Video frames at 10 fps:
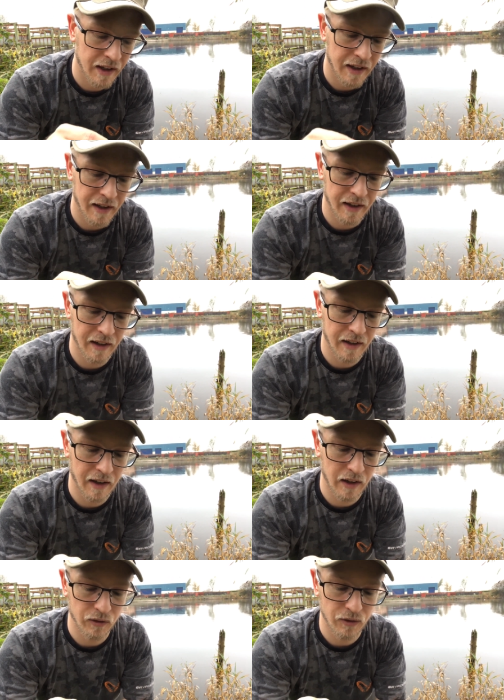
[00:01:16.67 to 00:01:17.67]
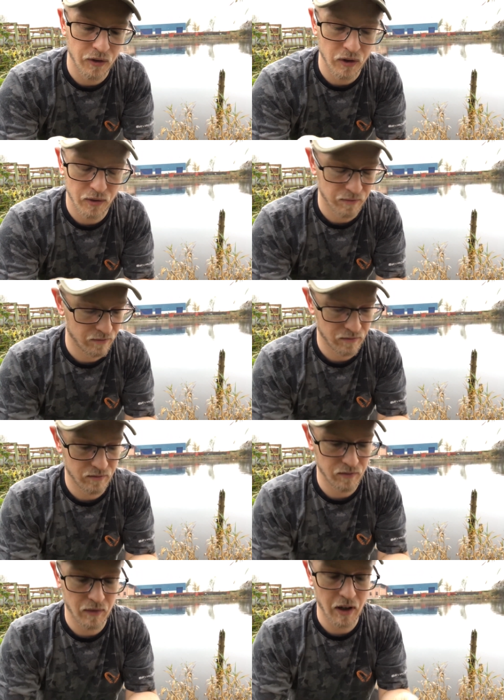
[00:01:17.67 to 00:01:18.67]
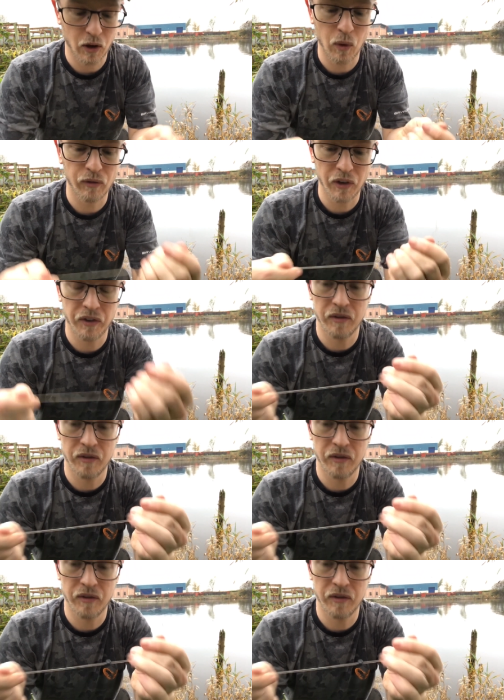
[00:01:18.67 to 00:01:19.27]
and for the equivalent